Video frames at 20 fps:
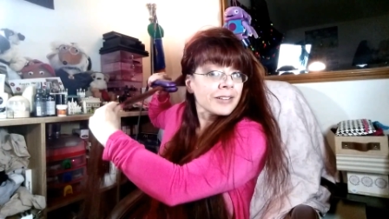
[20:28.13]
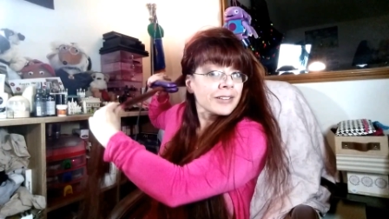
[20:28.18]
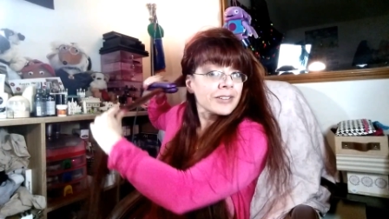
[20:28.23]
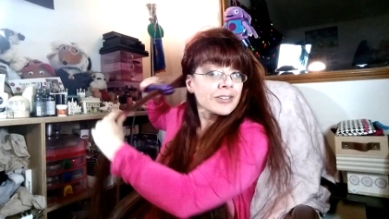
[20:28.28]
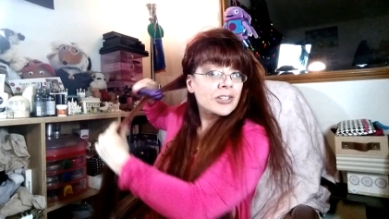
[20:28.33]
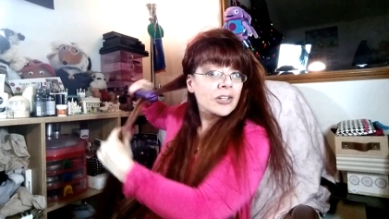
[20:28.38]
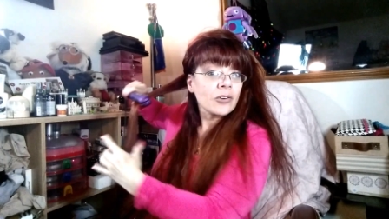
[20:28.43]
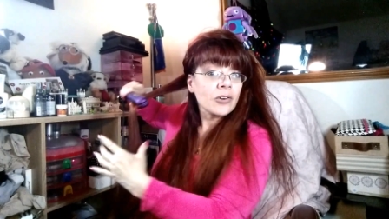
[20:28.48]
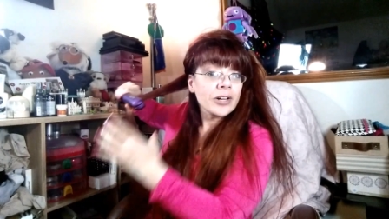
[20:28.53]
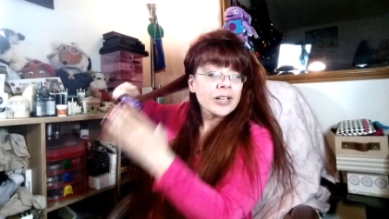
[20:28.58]

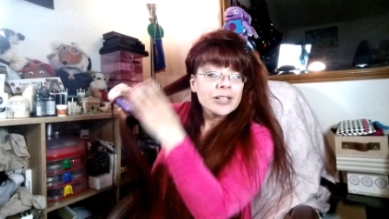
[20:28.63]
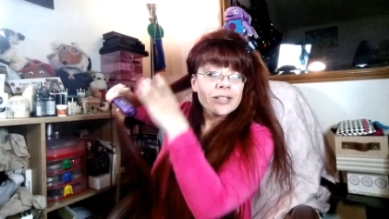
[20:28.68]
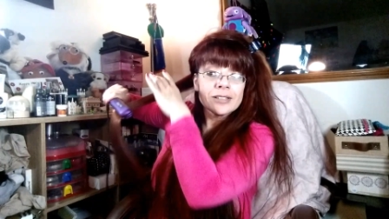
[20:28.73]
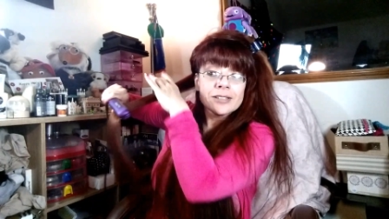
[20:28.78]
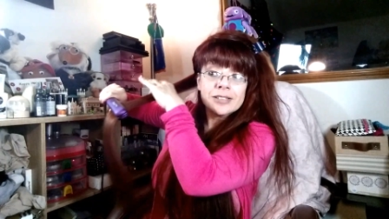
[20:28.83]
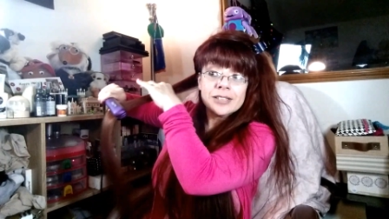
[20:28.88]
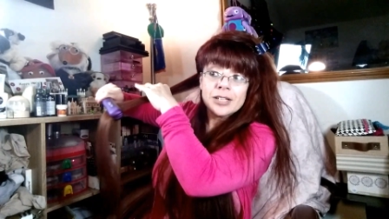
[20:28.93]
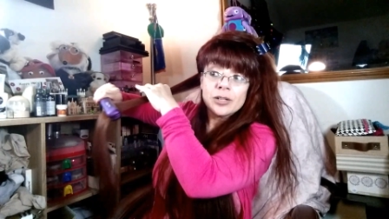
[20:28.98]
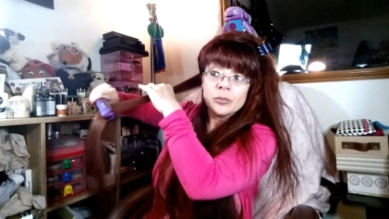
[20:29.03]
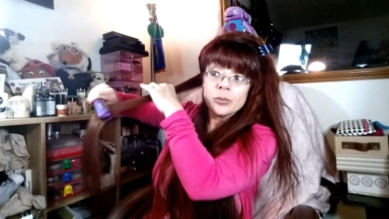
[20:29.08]
so I can
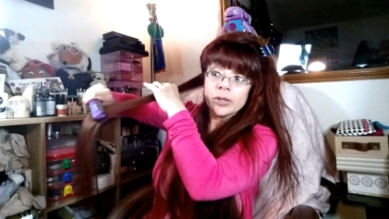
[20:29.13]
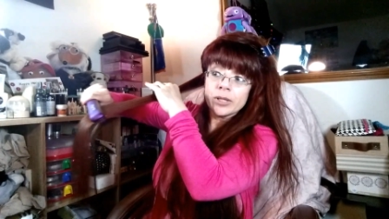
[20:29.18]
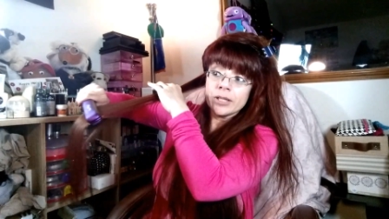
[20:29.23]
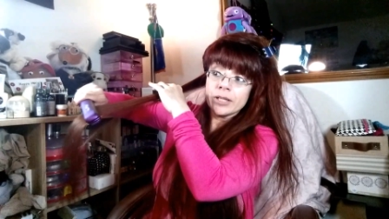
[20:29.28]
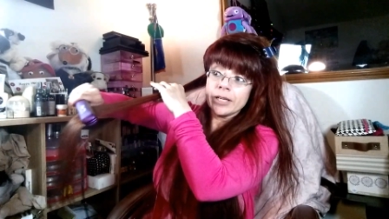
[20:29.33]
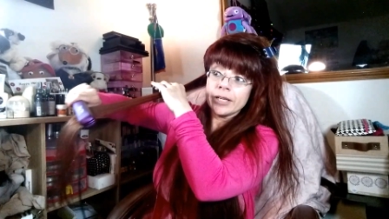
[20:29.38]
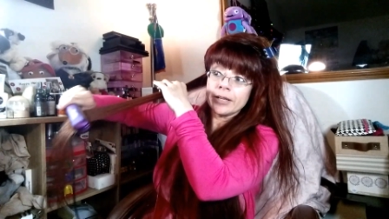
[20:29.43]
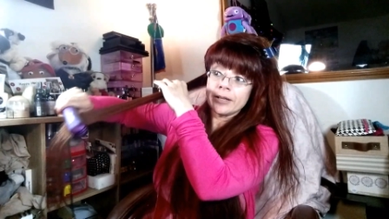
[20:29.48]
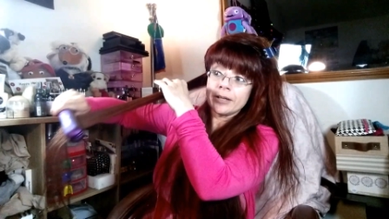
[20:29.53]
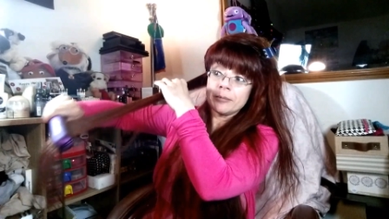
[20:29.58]
see when
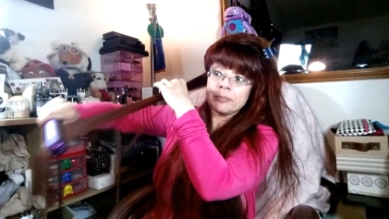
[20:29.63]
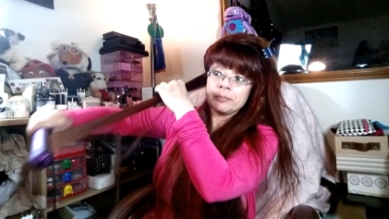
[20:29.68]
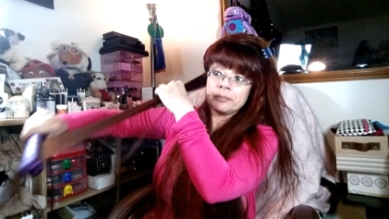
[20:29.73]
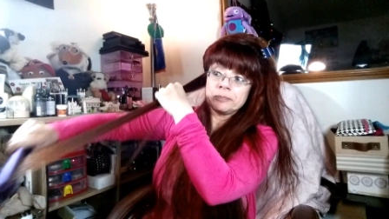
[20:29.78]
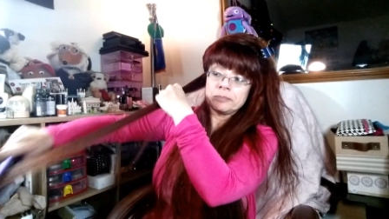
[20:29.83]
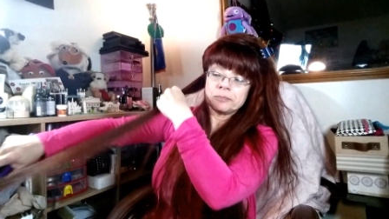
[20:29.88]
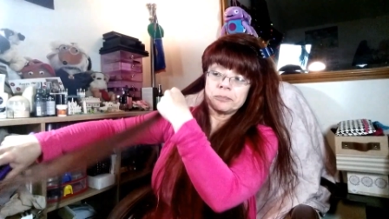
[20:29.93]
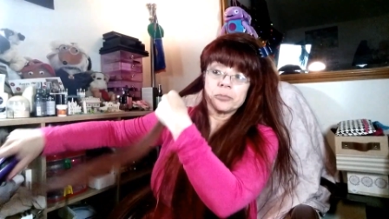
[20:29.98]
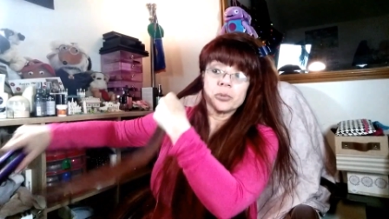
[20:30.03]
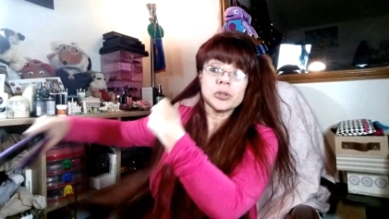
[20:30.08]
they
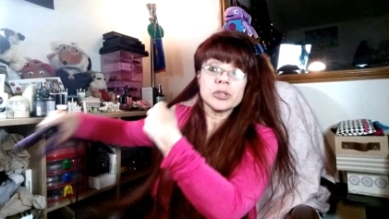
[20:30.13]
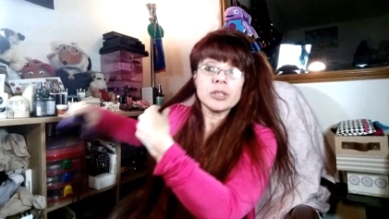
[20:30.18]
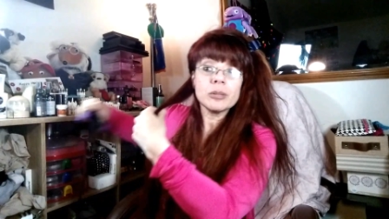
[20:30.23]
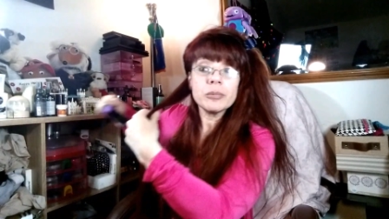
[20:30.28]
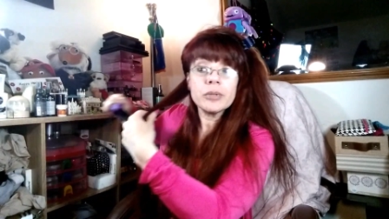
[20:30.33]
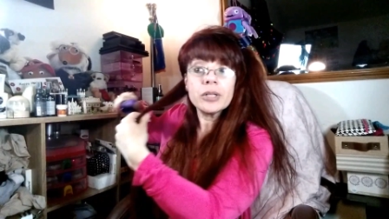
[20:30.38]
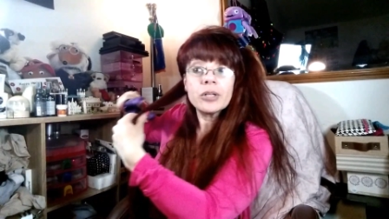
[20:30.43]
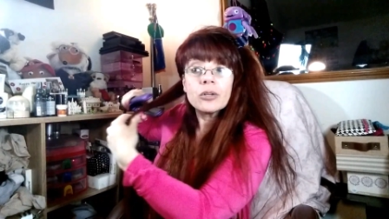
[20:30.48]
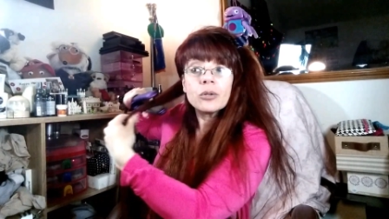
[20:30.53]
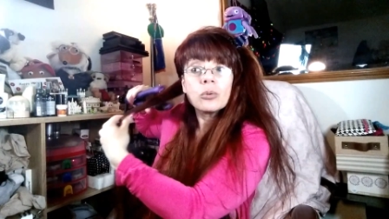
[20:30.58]
put
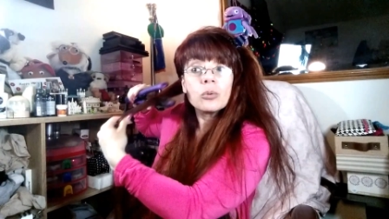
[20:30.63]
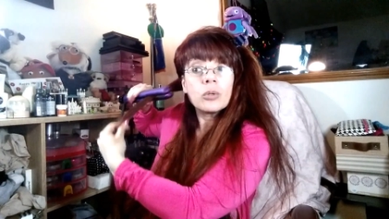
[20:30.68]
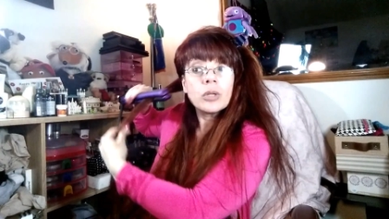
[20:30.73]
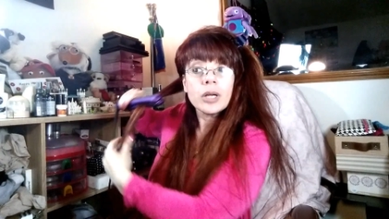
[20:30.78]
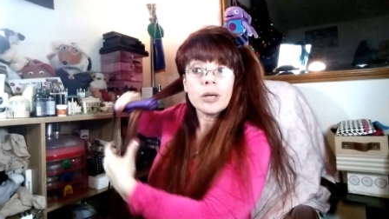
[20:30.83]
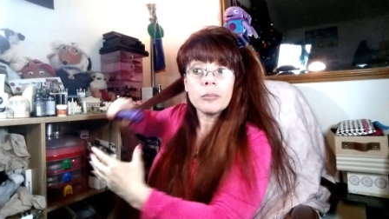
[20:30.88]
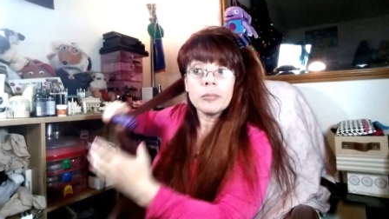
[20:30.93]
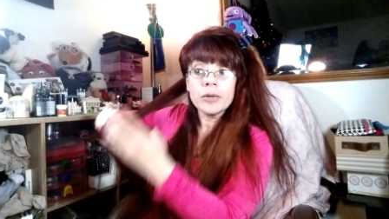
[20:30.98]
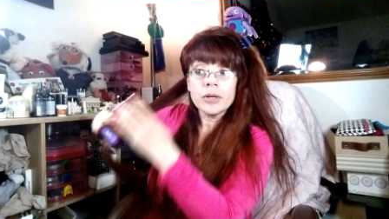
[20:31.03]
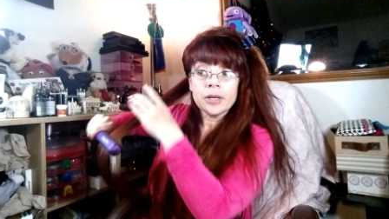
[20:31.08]
something cool
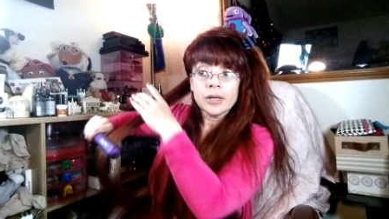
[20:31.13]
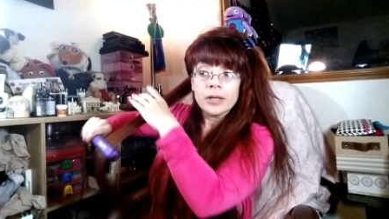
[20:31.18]
up